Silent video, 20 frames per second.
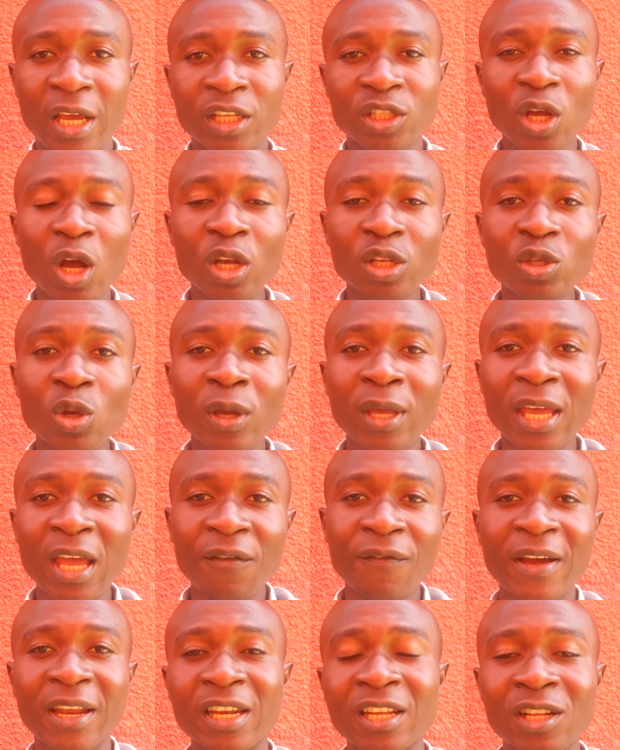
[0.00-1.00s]
It also
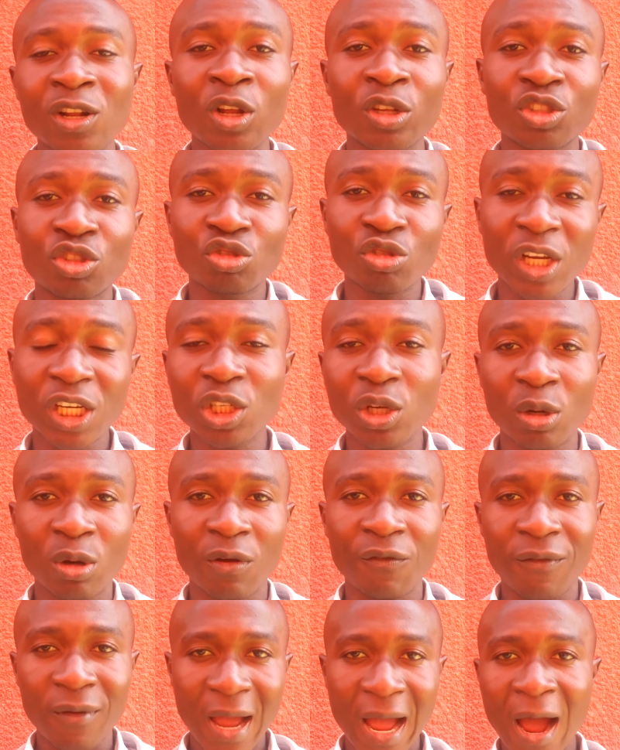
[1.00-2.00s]
gave an
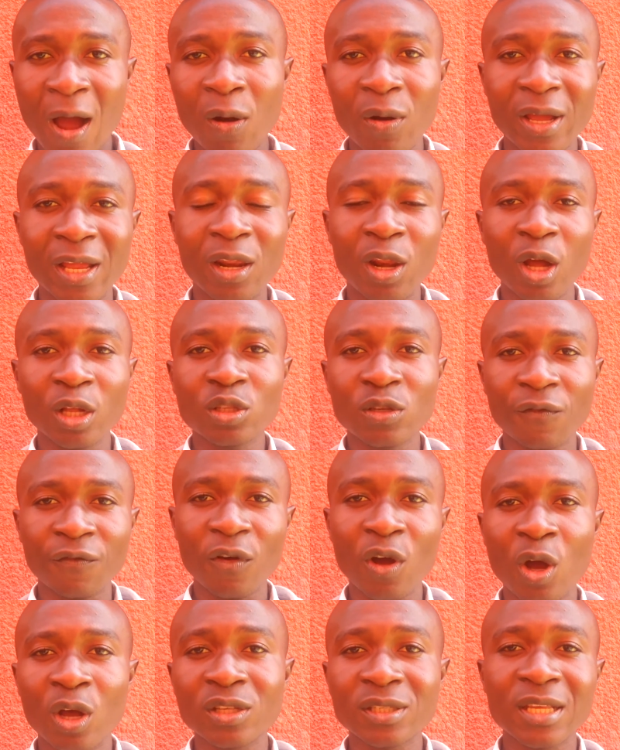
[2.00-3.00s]
illustration of how a lot
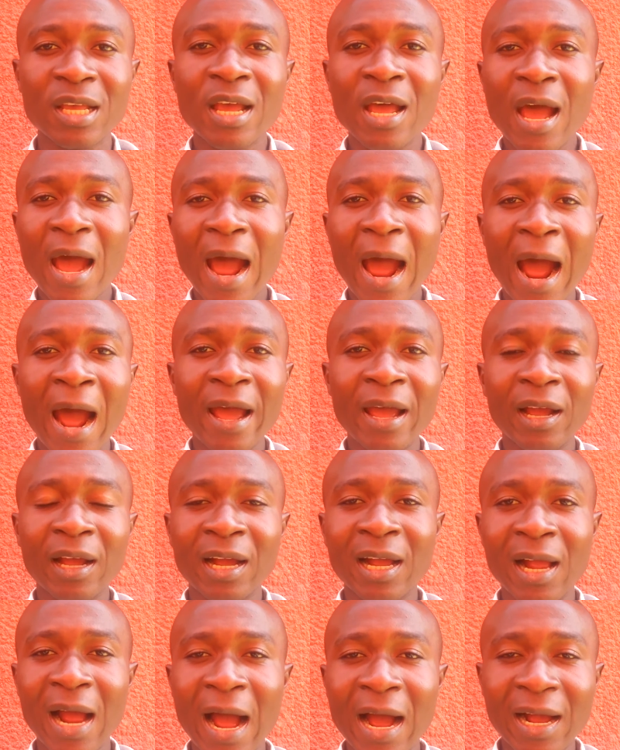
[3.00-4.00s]
of us are
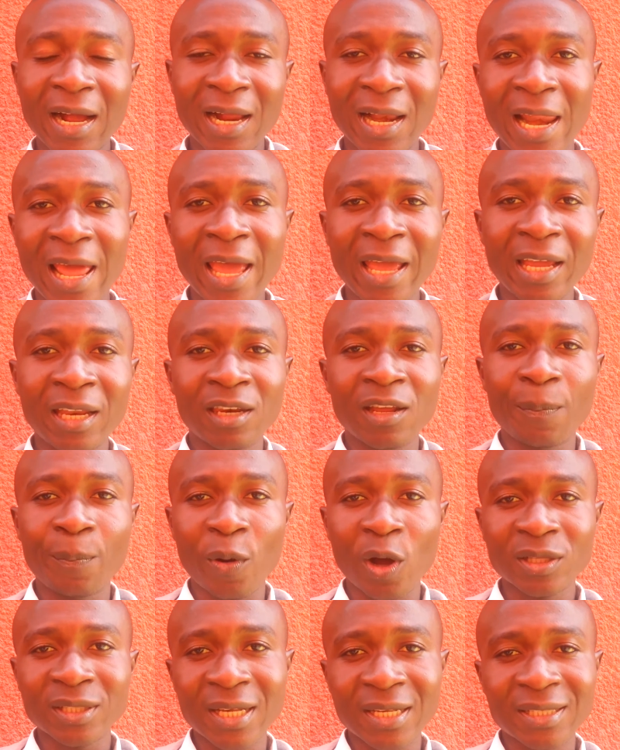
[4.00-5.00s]
clay in the
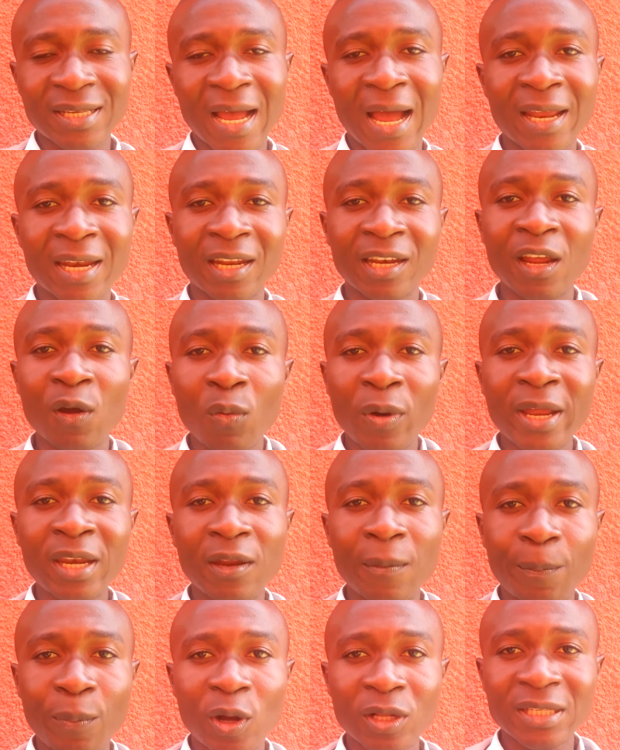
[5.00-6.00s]
potter's hand, and then
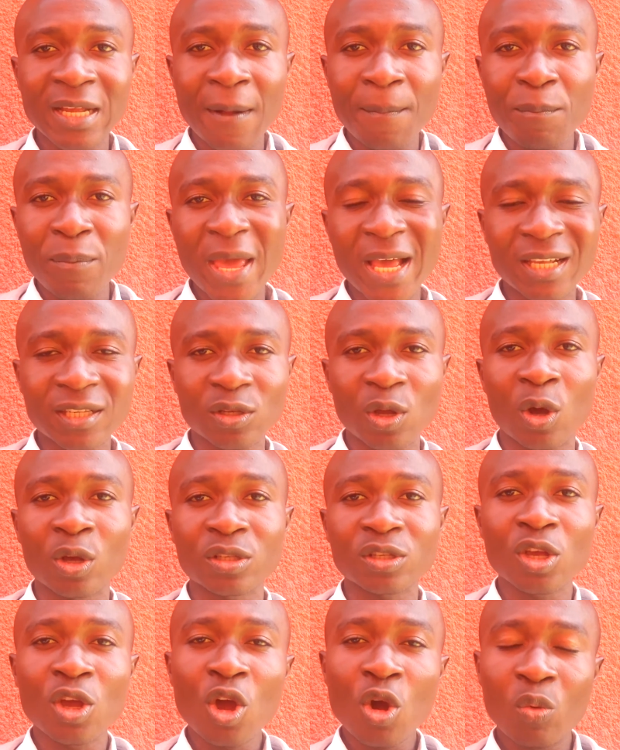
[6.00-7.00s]
when the potter makes
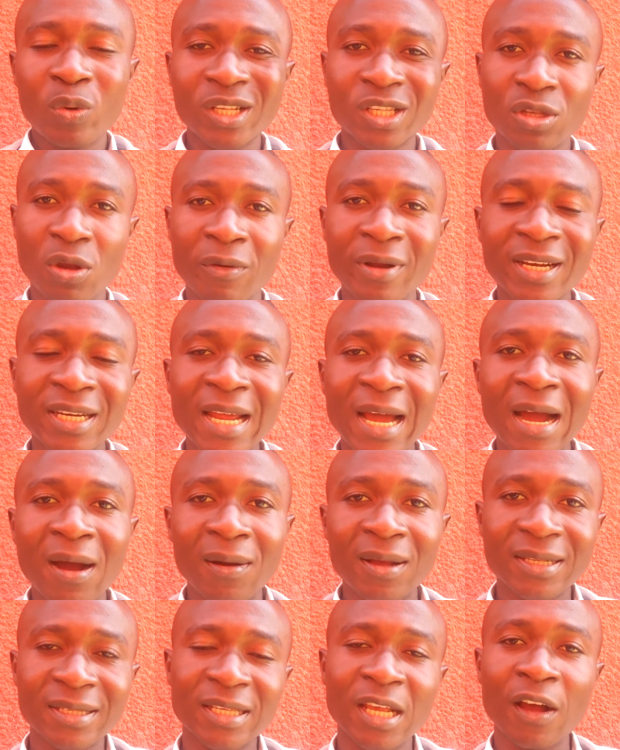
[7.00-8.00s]
us, we surrender
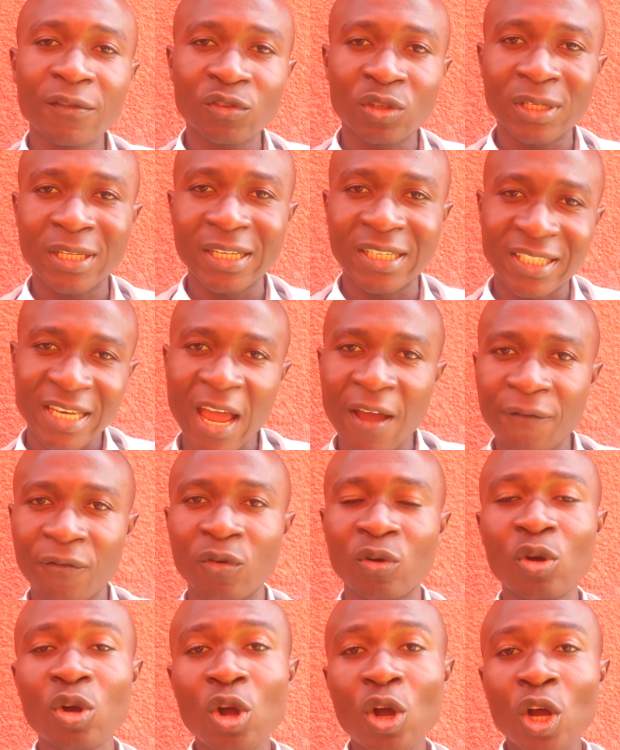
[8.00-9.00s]
ourselves to the
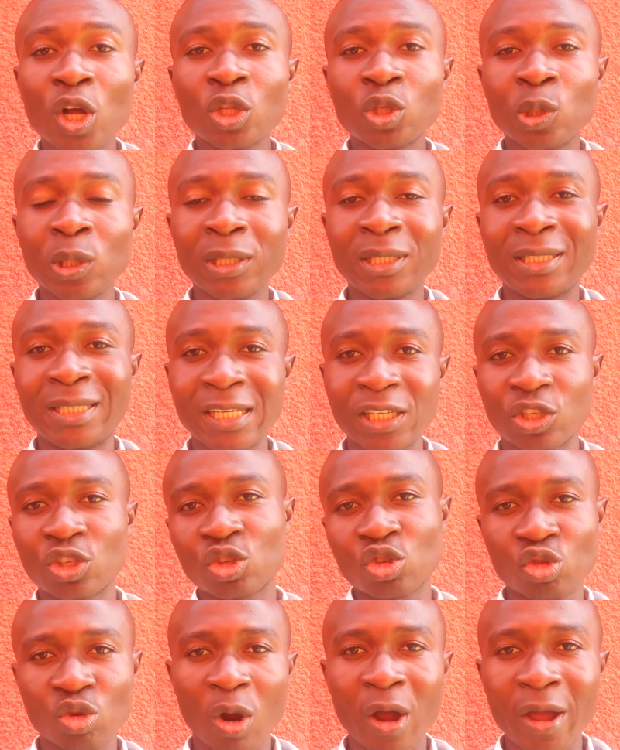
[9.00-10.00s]
devil to
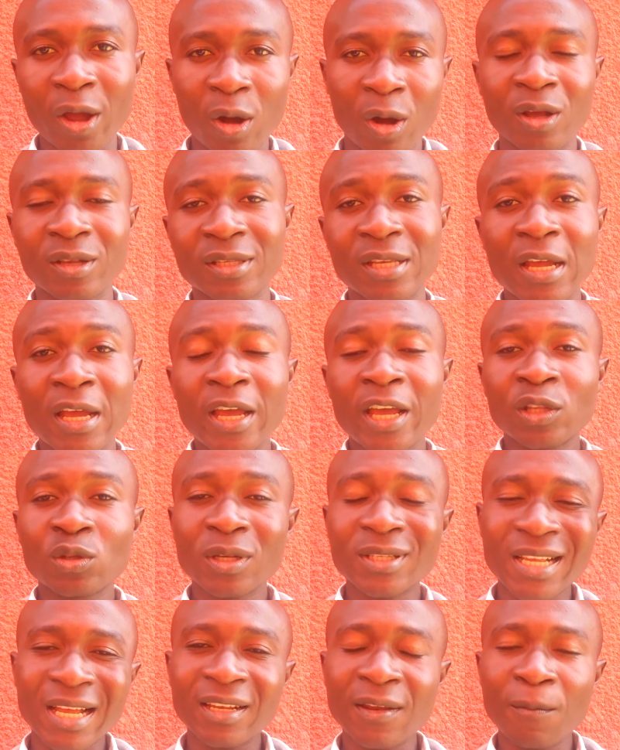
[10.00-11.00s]
destroy us. It
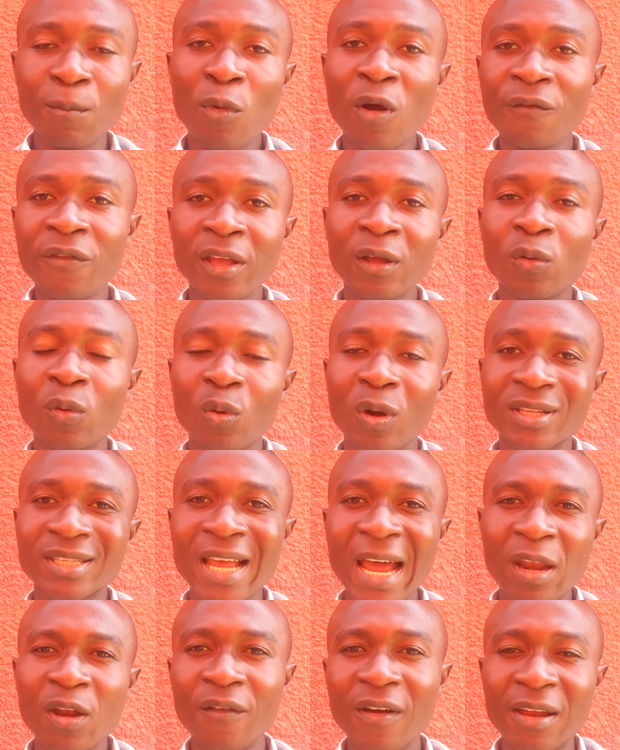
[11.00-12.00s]
was the movie
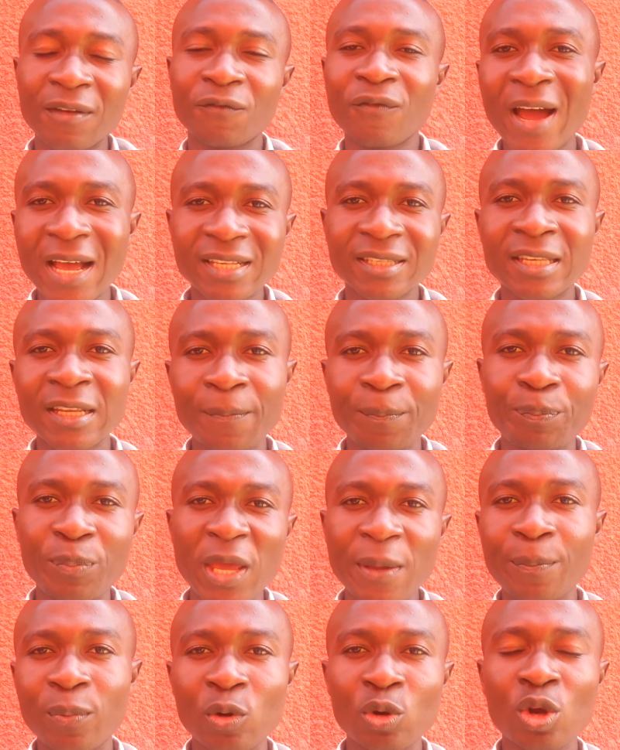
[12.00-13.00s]
was kind of advising
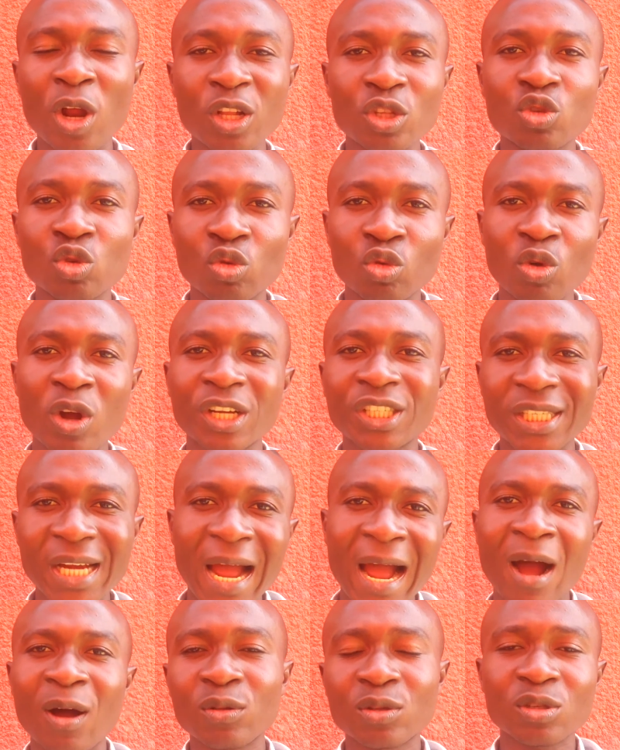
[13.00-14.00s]
people not to rush
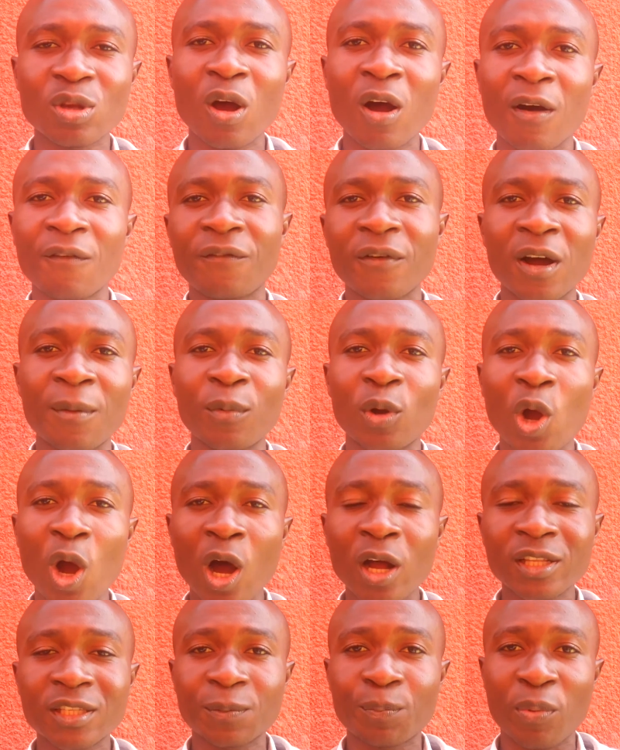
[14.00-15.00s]
out of
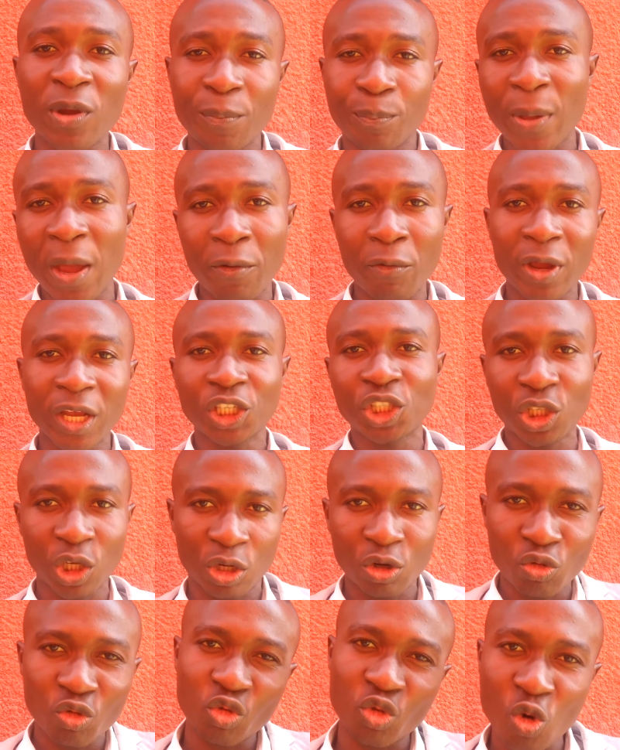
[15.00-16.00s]
God's
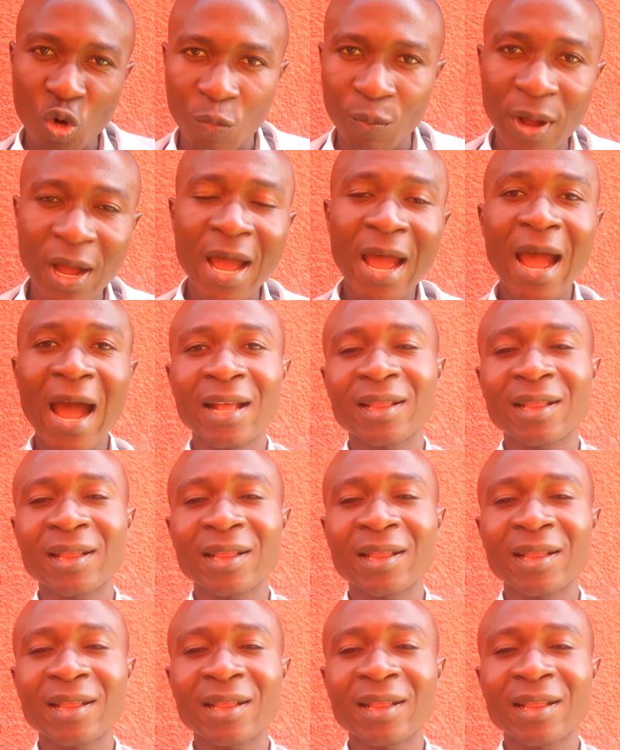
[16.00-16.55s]
preparation room.